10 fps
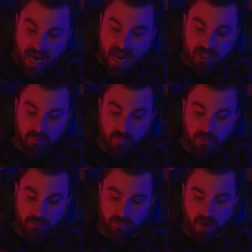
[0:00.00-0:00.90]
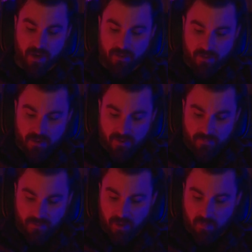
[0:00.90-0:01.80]
ass boots, right?
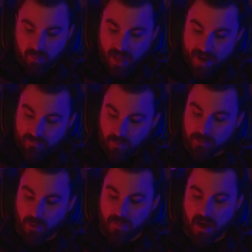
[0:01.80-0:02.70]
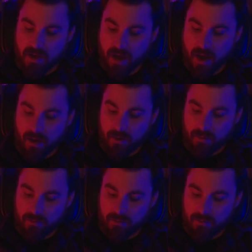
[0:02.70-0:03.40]
Friggin' platforms on that guy.